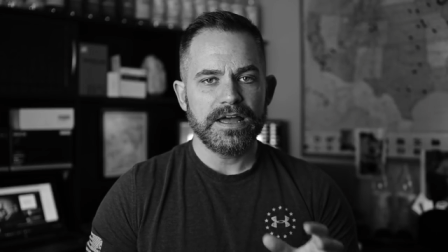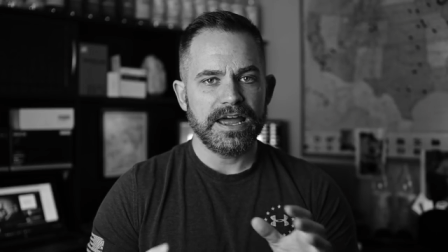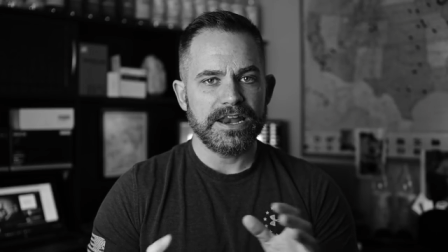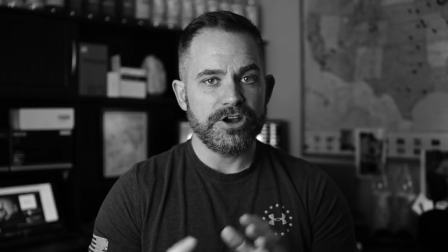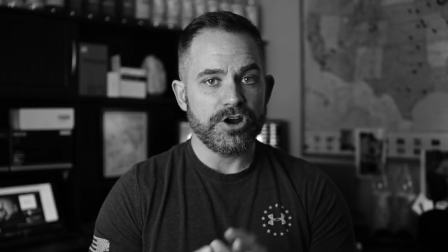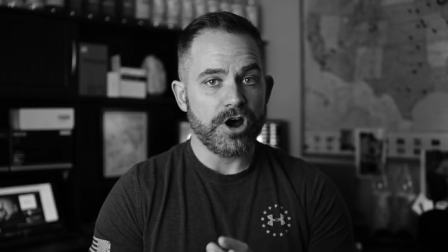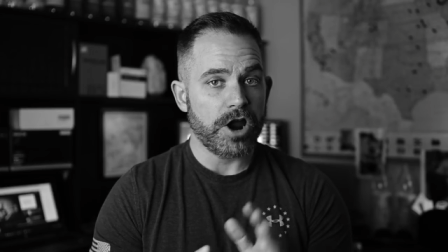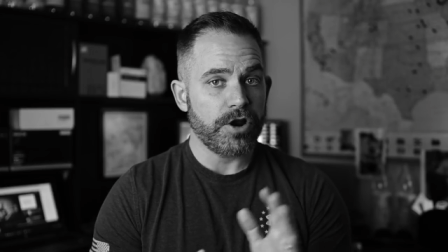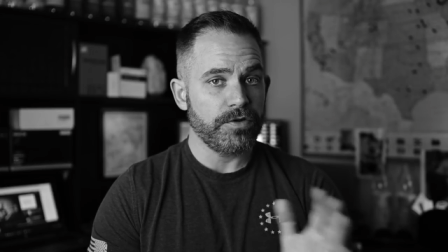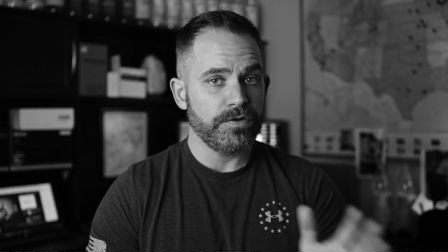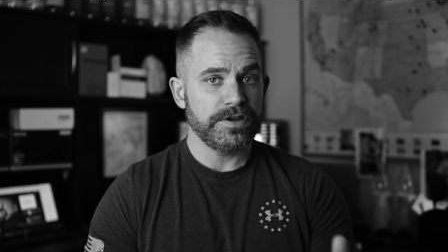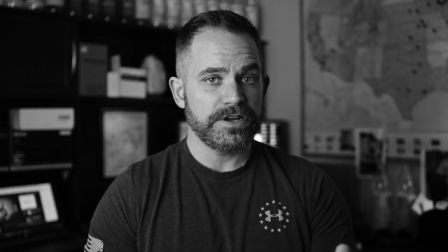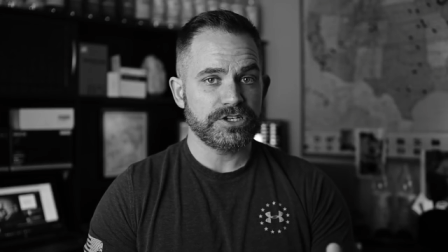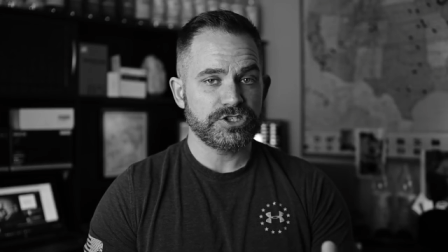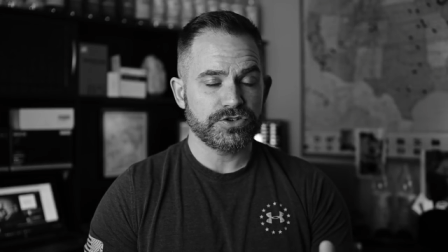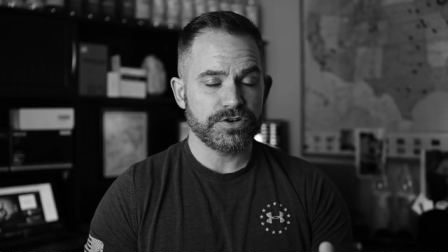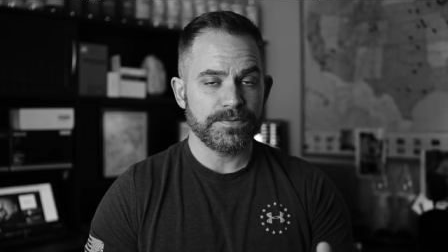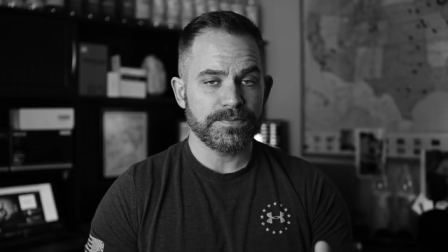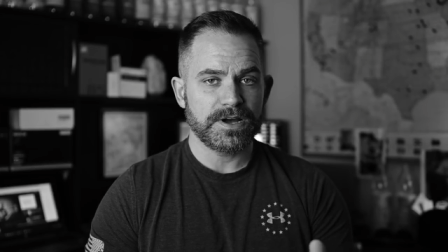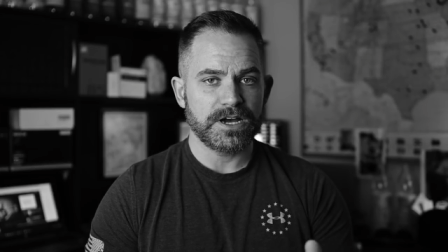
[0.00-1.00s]
And not only
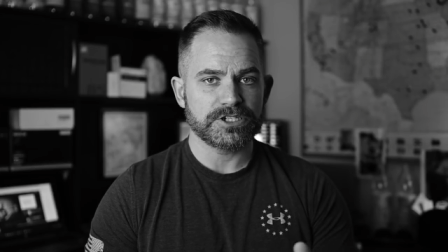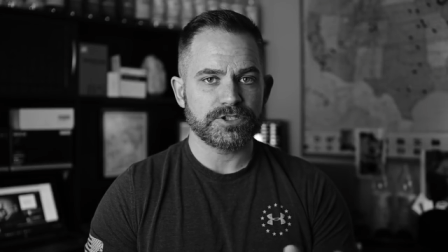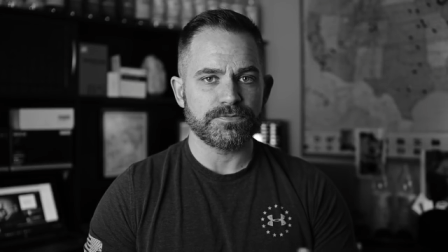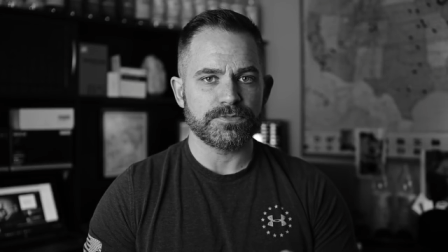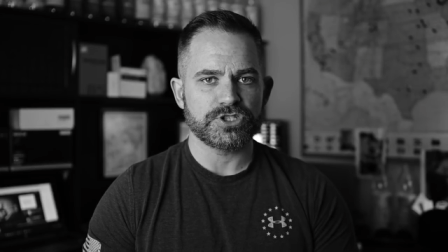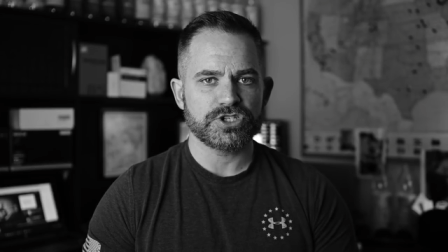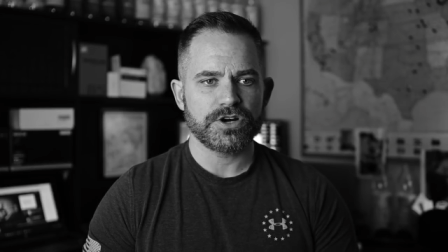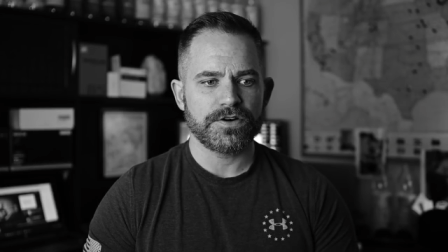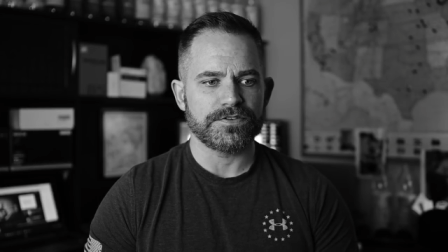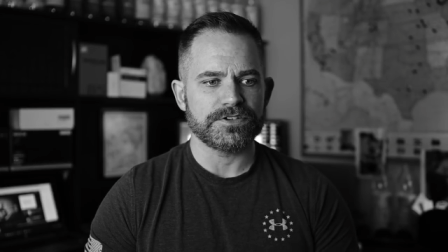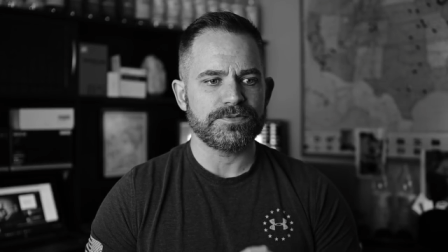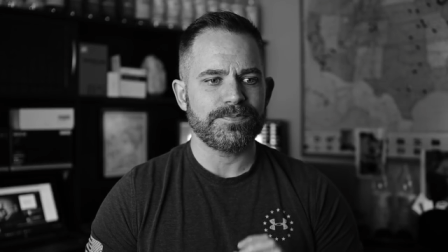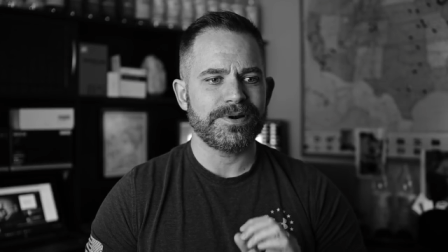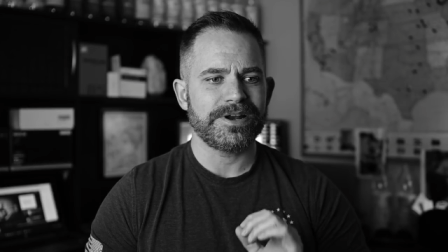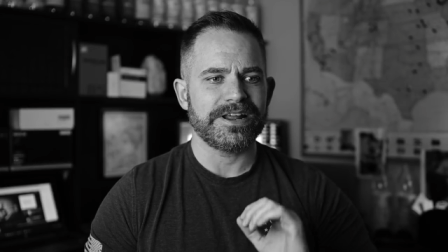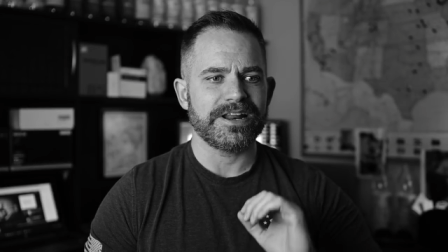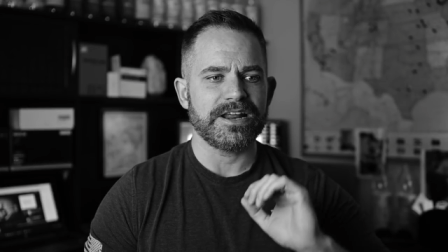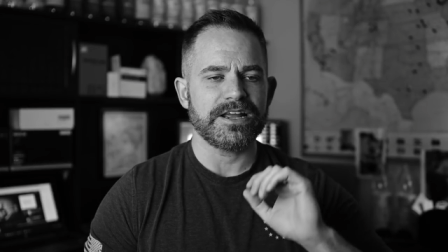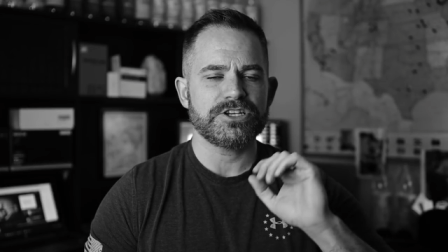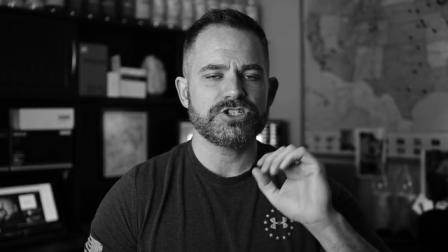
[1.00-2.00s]
extreme customer service,
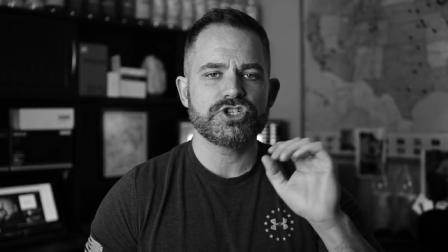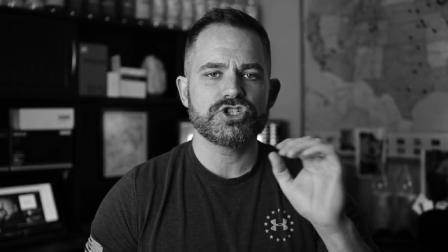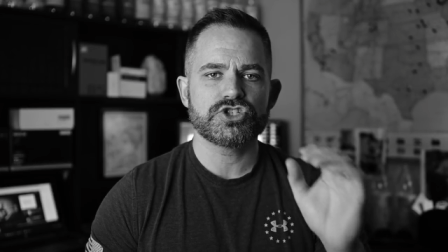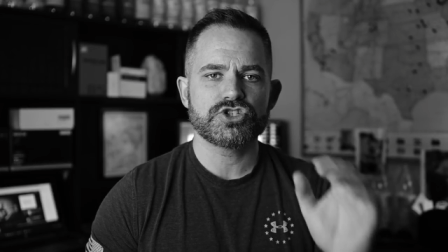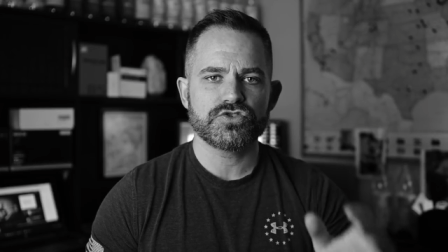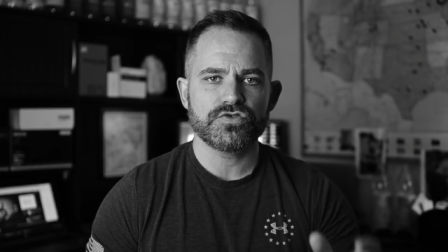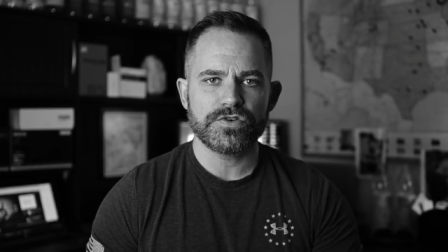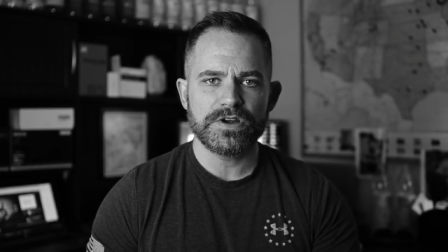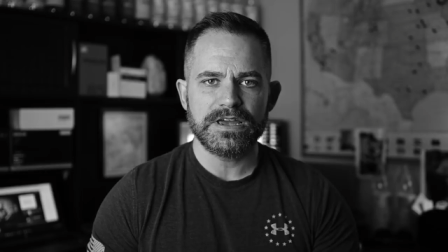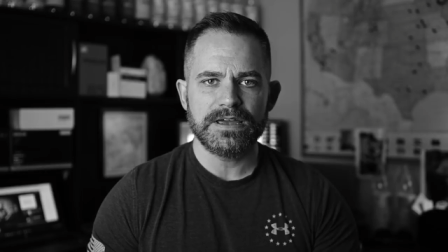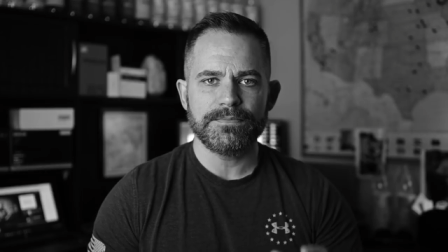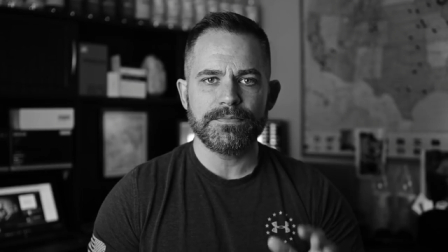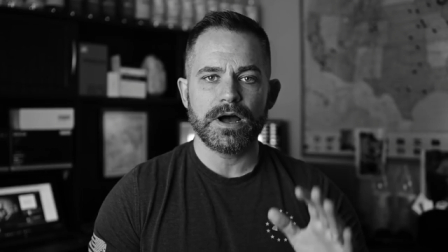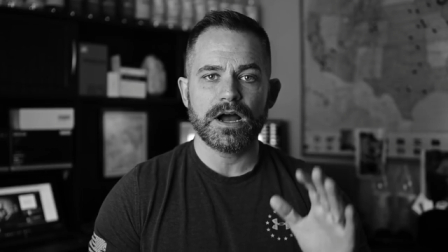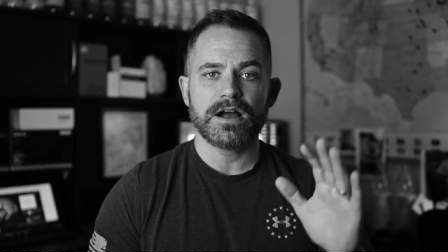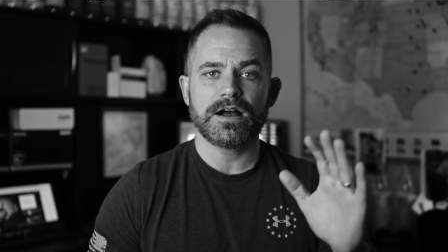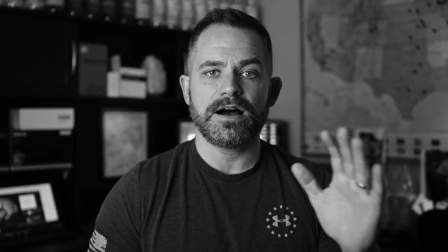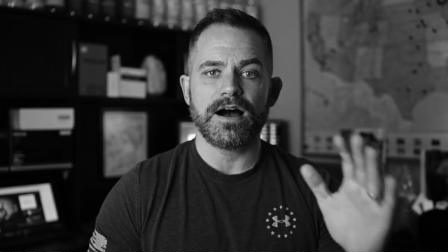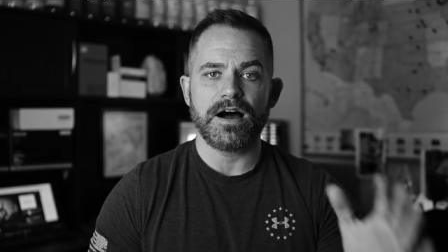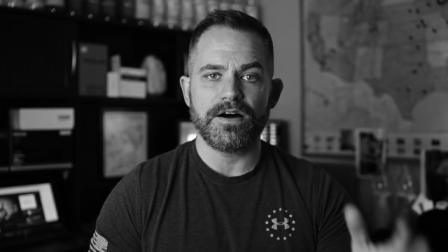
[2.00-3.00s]
but an extreme,
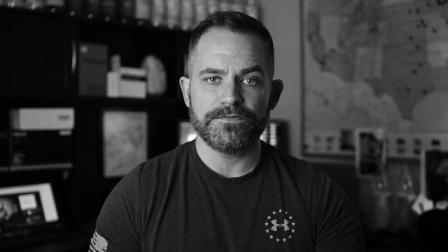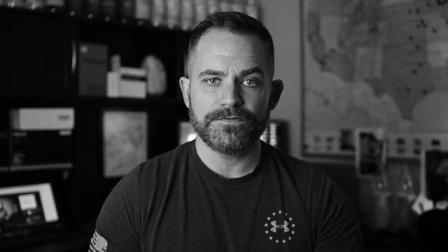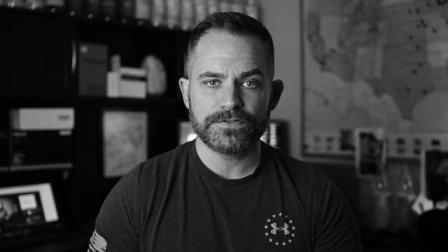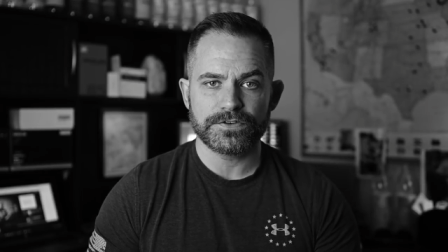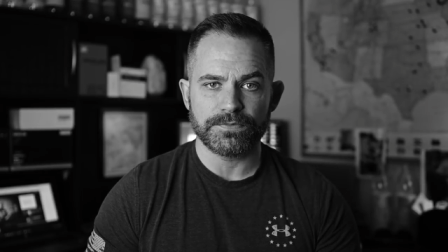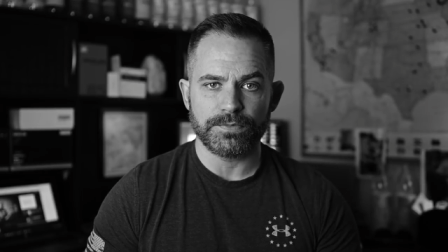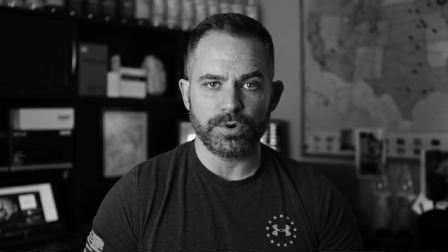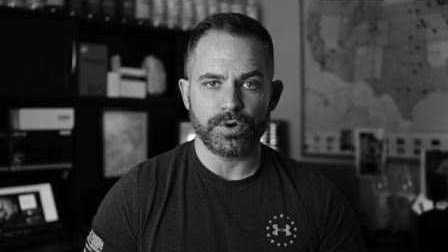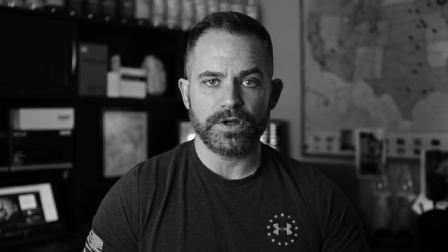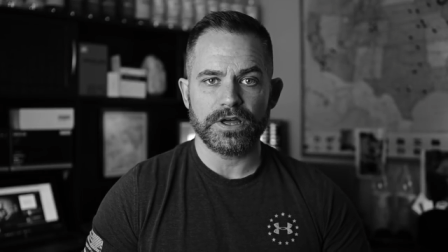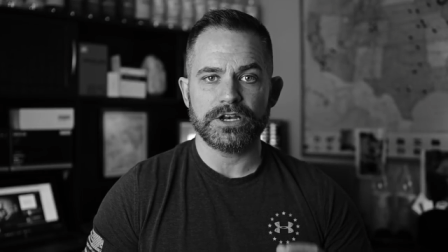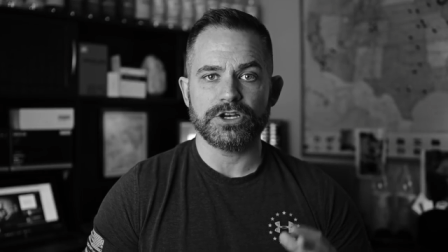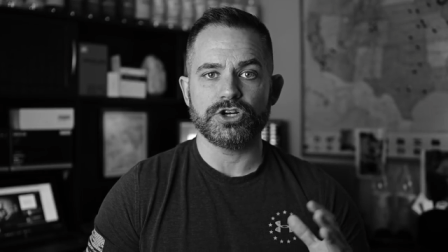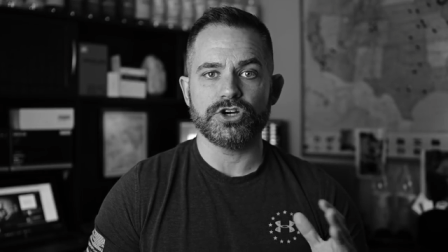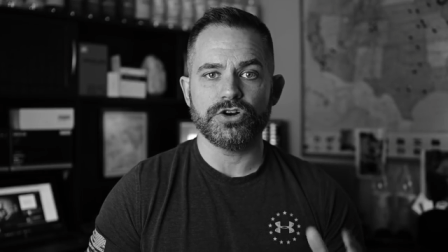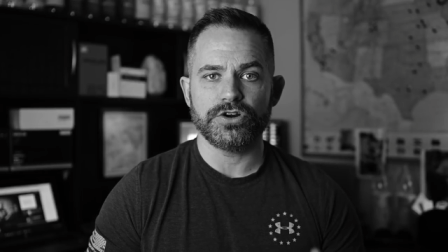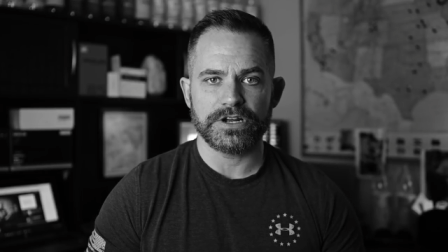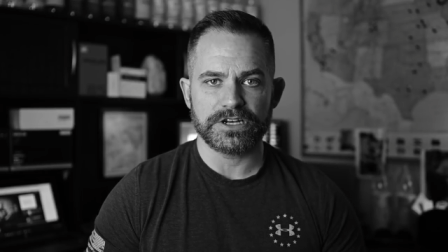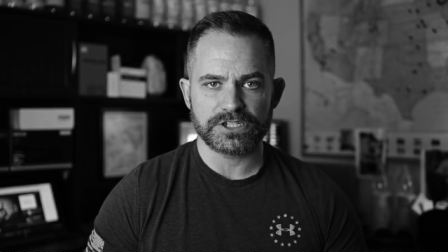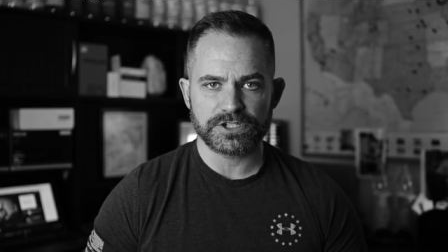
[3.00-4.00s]
comfortable, and
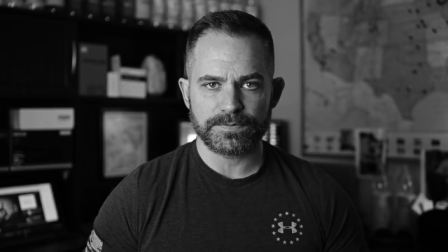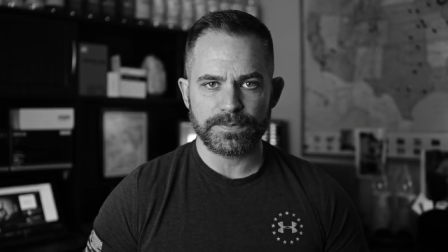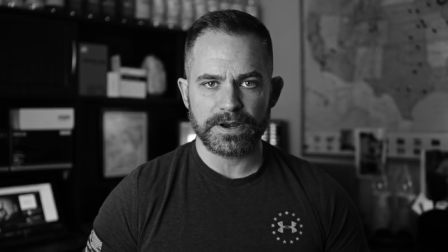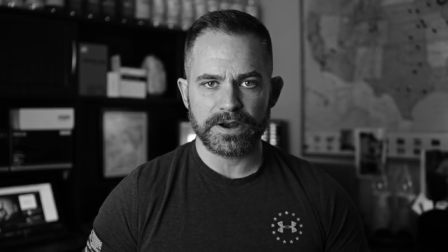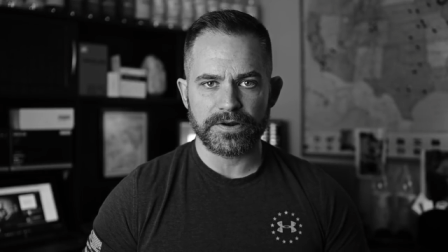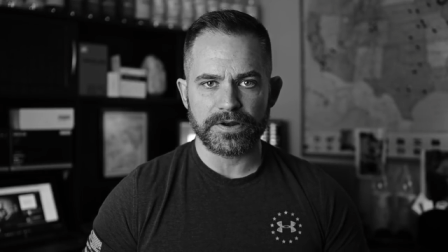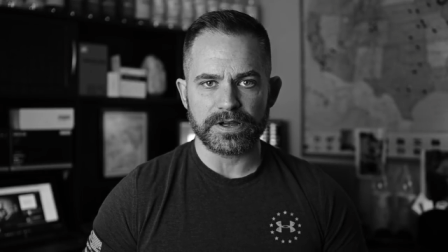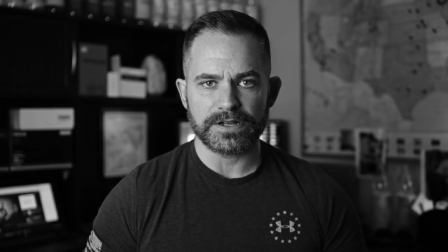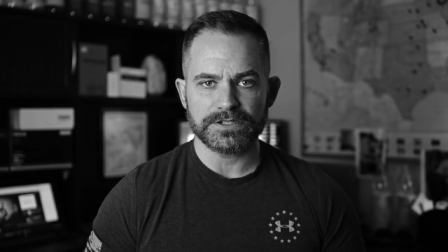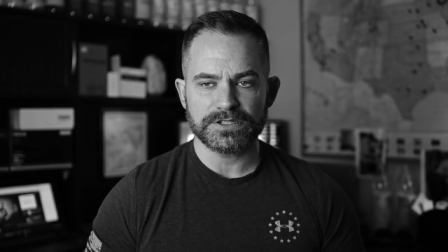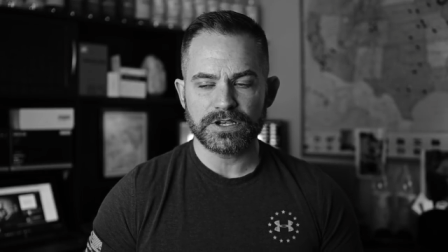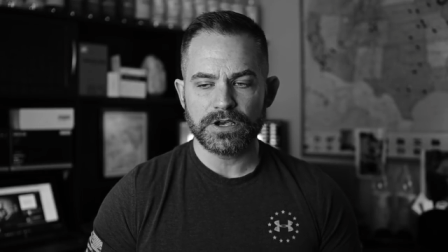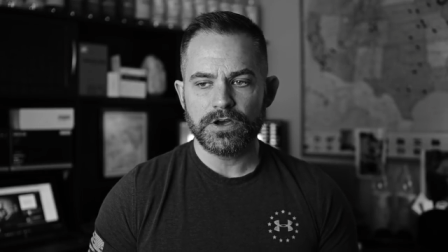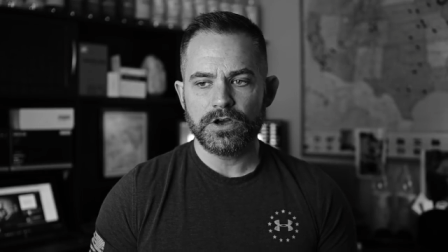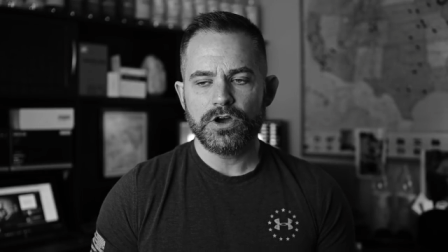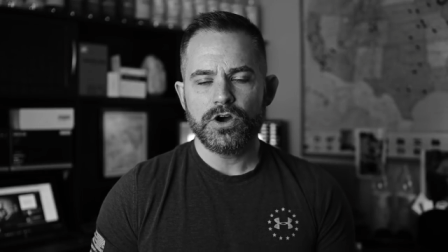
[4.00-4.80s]
good experience.